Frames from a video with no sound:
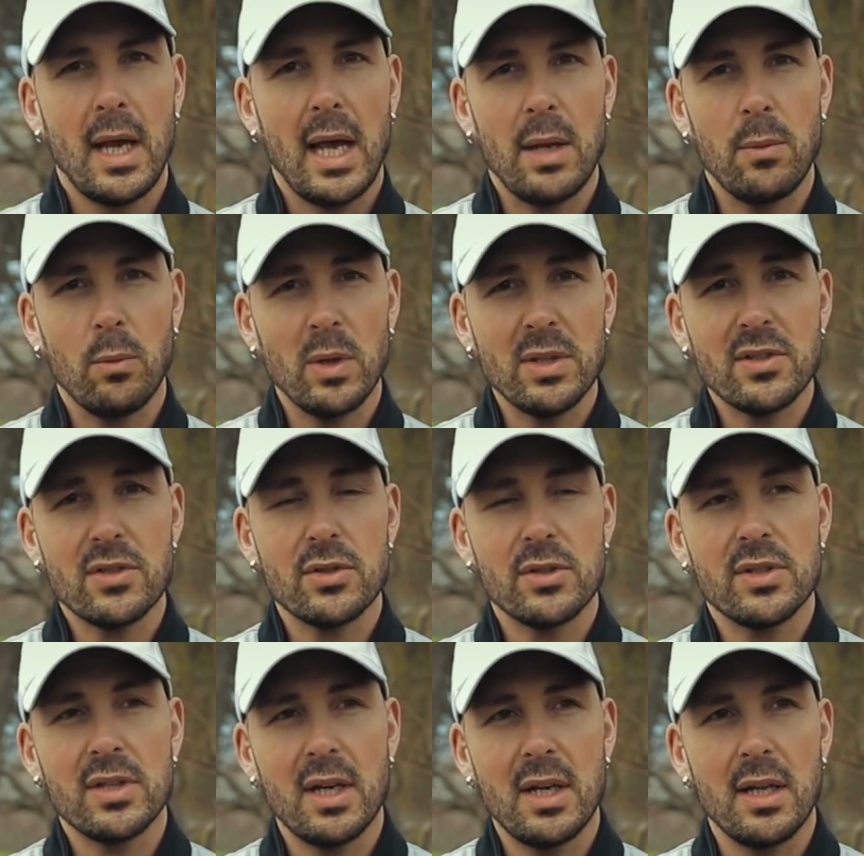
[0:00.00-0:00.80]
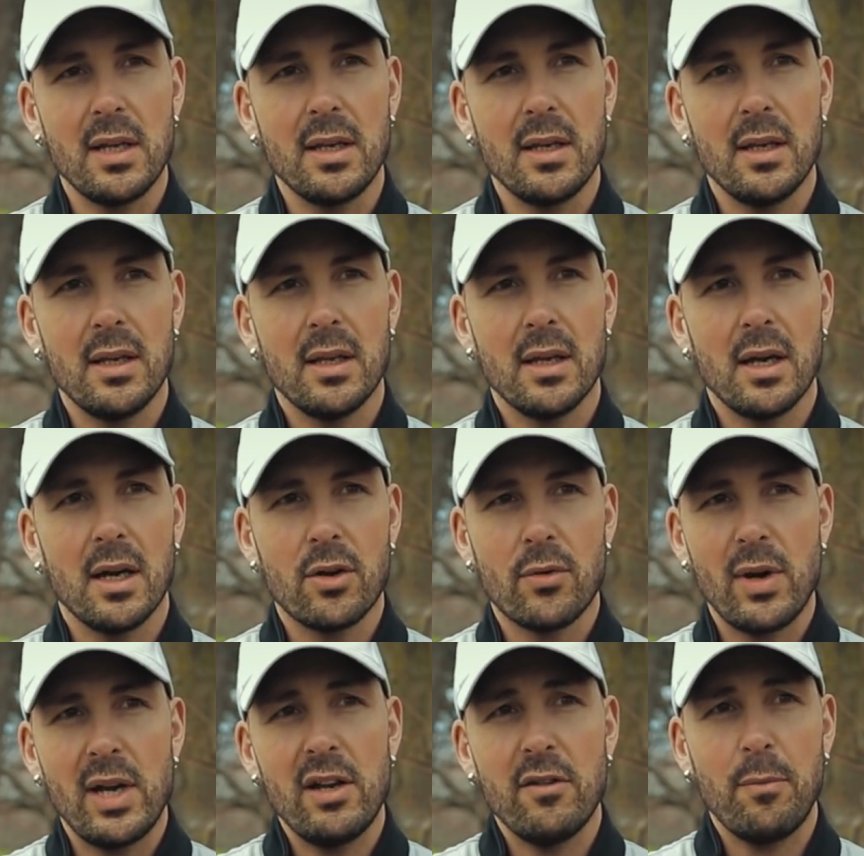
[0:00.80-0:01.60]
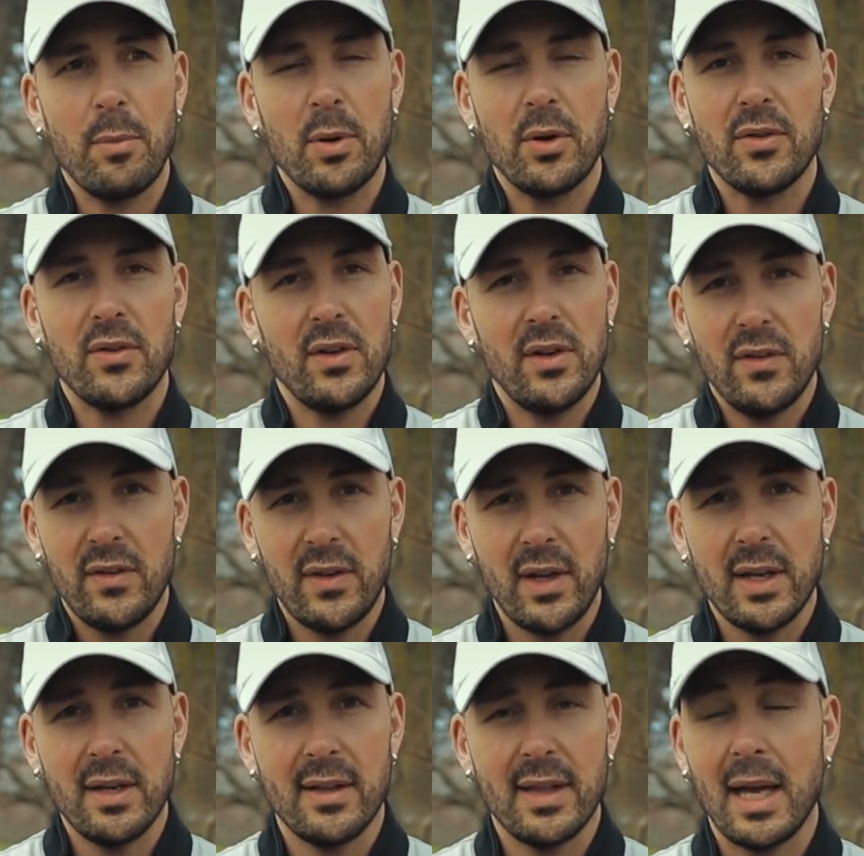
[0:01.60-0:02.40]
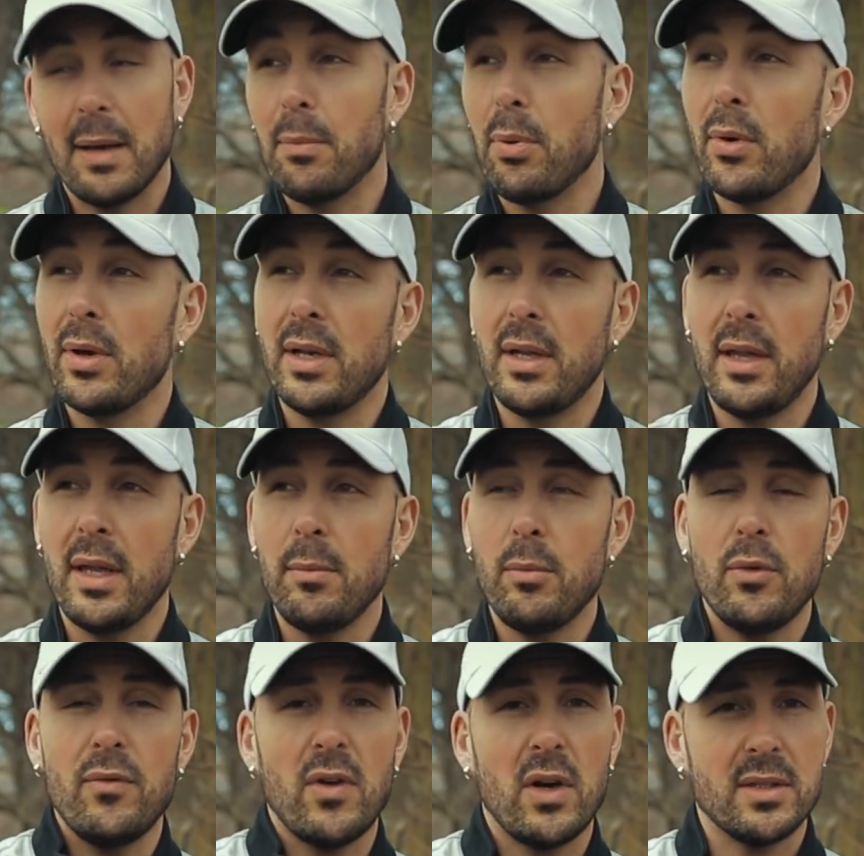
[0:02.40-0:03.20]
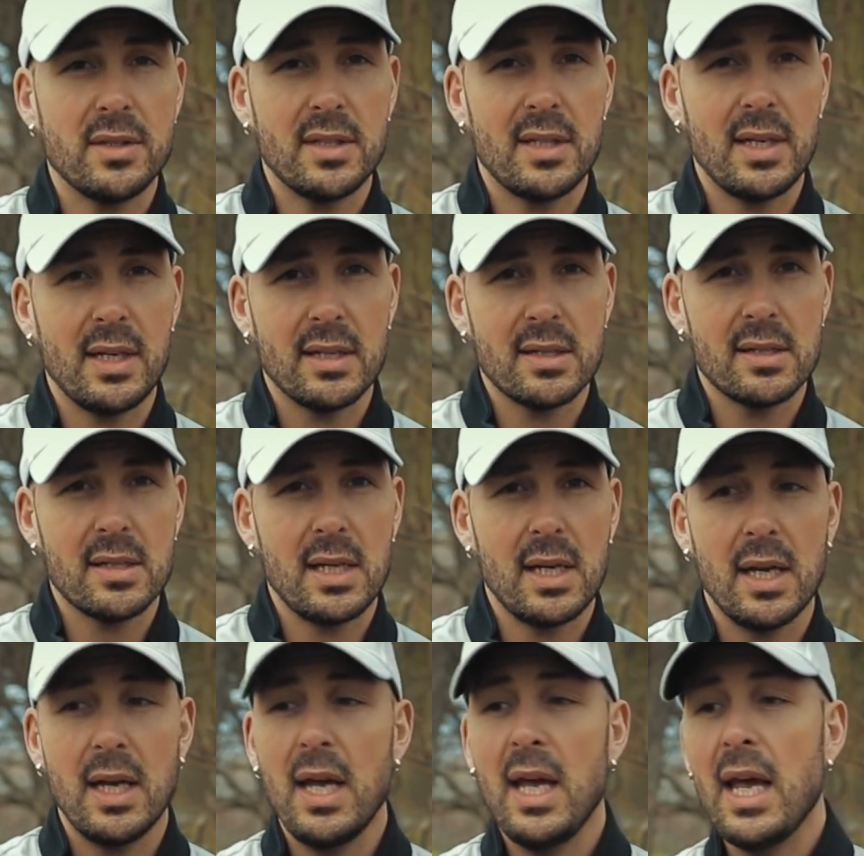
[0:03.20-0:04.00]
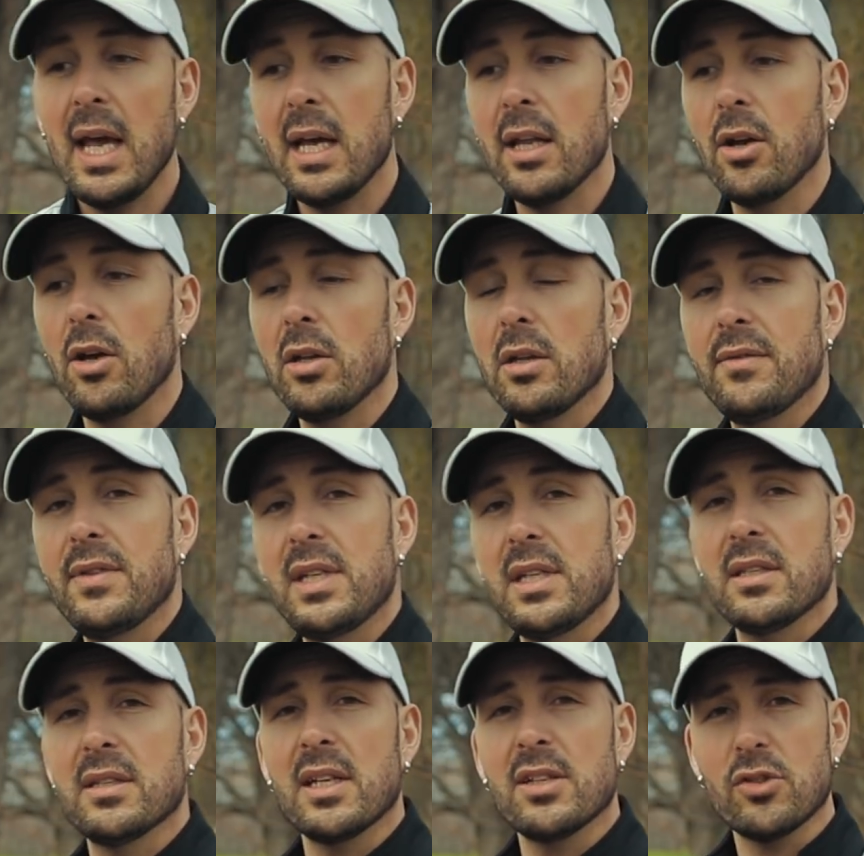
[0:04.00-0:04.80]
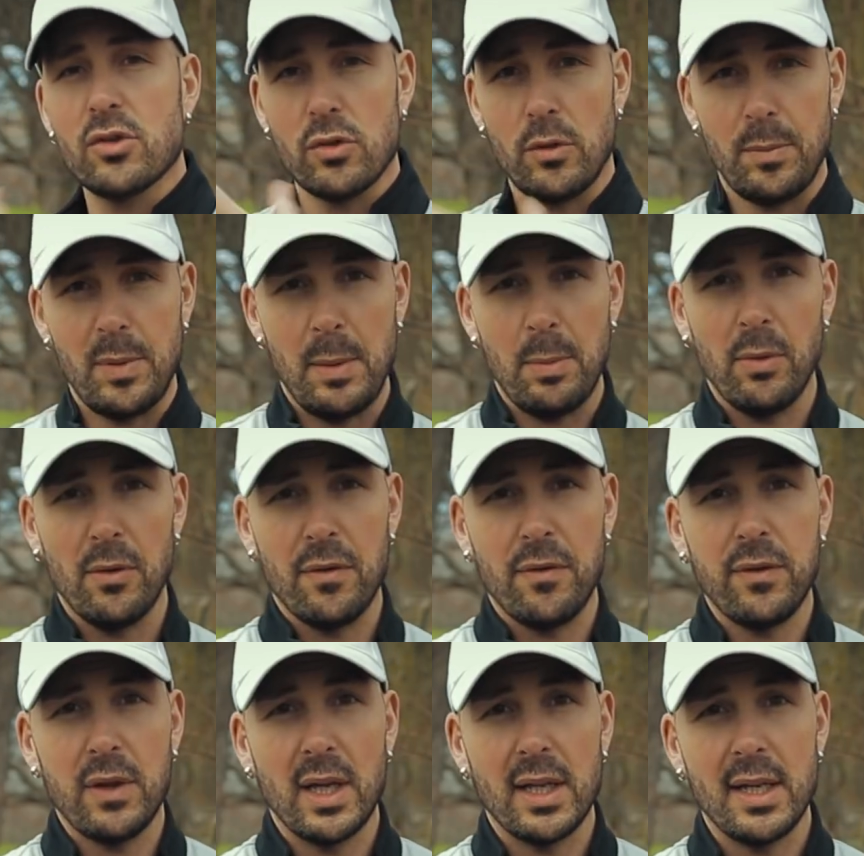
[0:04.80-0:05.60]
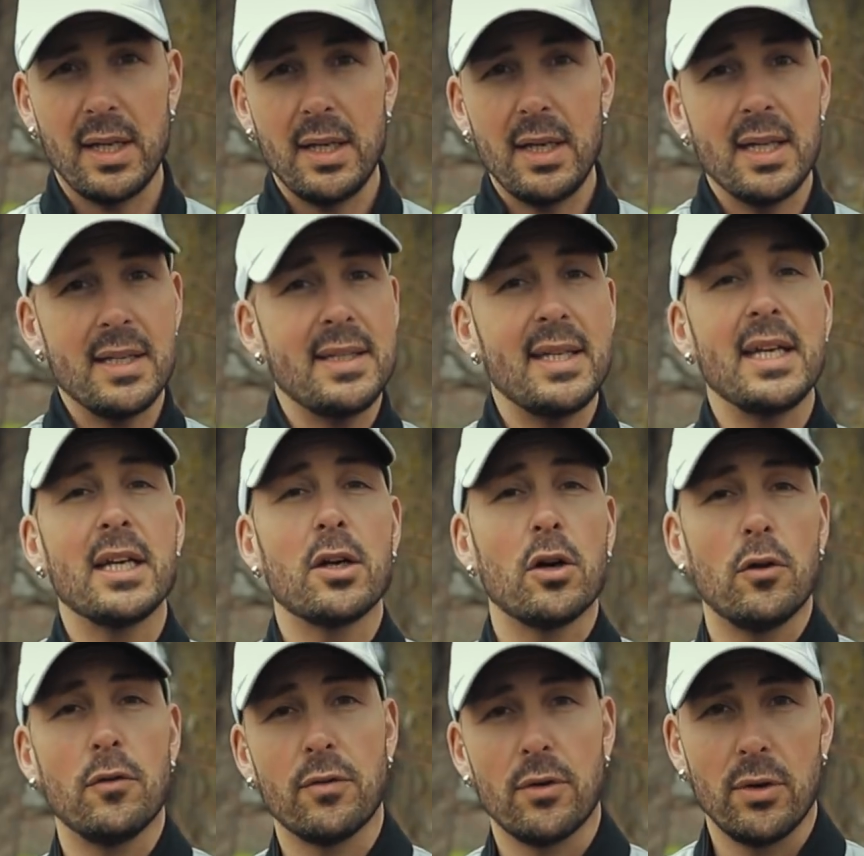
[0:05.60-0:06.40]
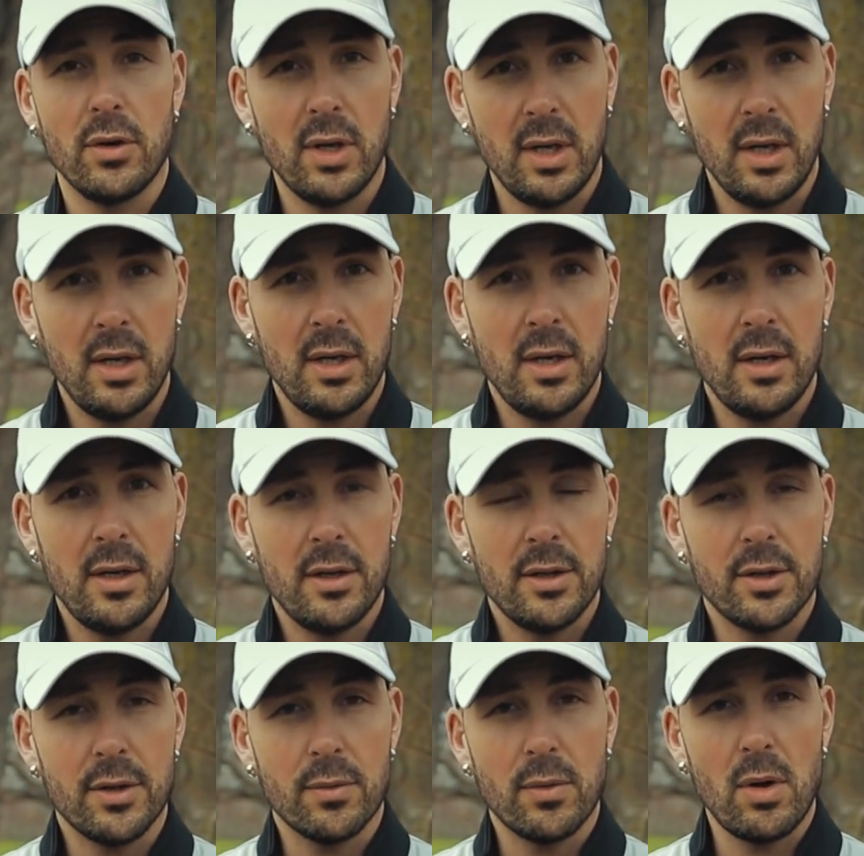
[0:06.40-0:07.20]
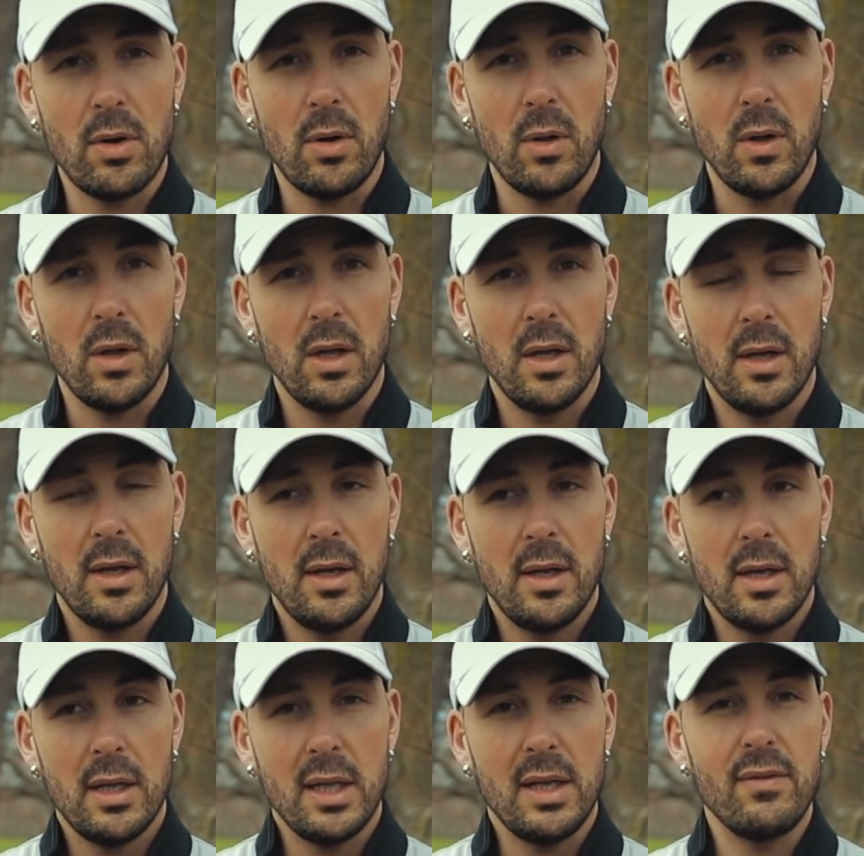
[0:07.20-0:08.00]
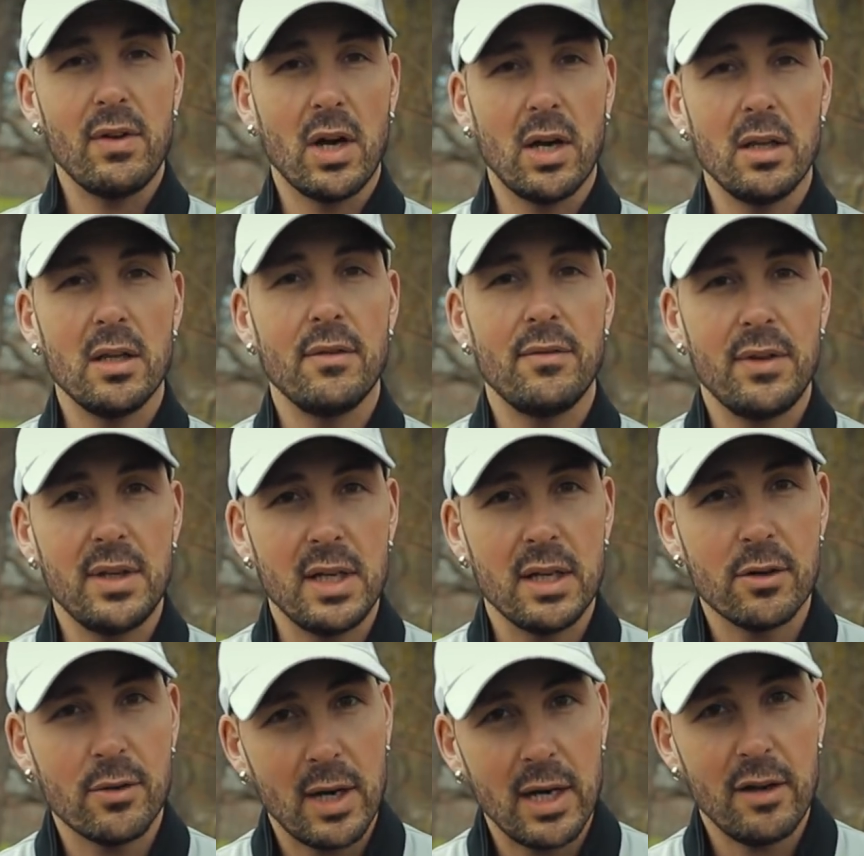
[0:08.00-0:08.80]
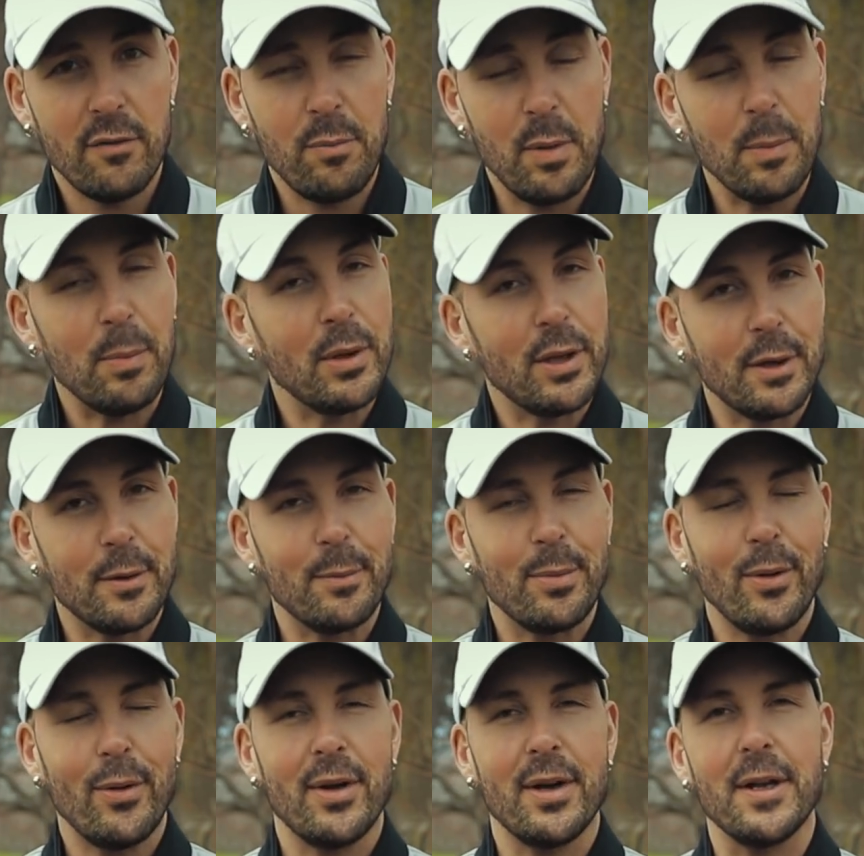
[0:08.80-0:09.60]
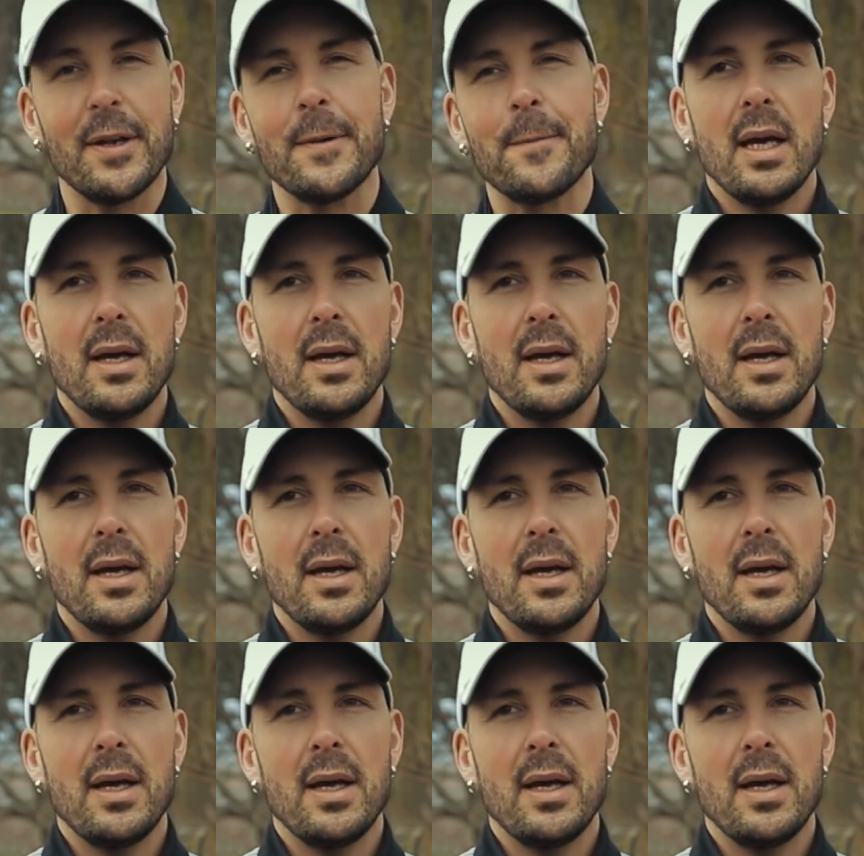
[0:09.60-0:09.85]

And once they're done, a creative person is done at that point, and they move on to the next thing, and all of the industrial people flood in and take over the role, leaving all of the creative people unemployed.